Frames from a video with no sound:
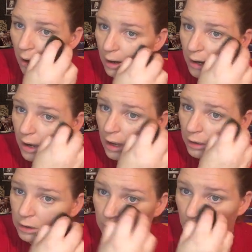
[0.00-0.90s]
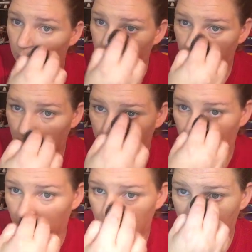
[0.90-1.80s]
I actually got really
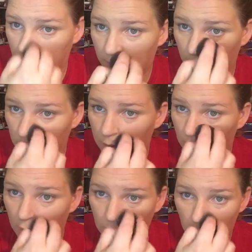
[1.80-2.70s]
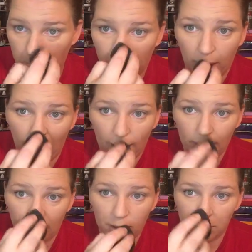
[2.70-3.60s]
blessed that my nose did not turn
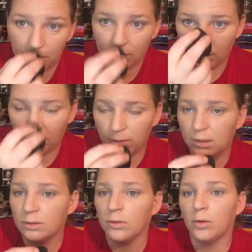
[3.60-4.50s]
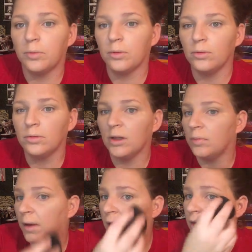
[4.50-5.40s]
black as I thought it was, or bruised as
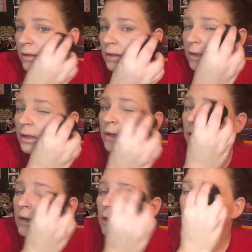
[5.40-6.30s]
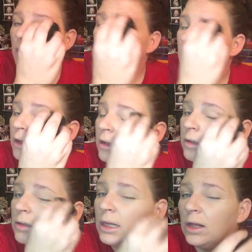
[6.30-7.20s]
bad as it did.
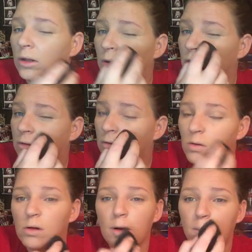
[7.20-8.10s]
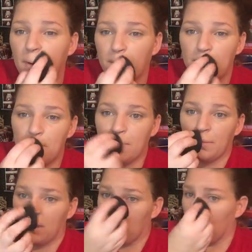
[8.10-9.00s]
Still a little sore, but
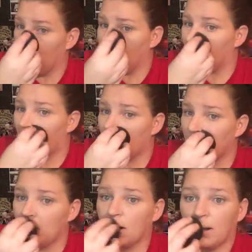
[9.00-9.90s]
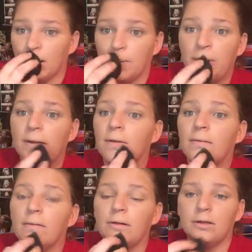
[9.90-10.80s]
nowhere where it could have been,
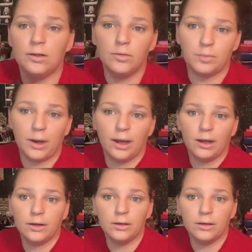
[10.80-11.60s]
because it was bad.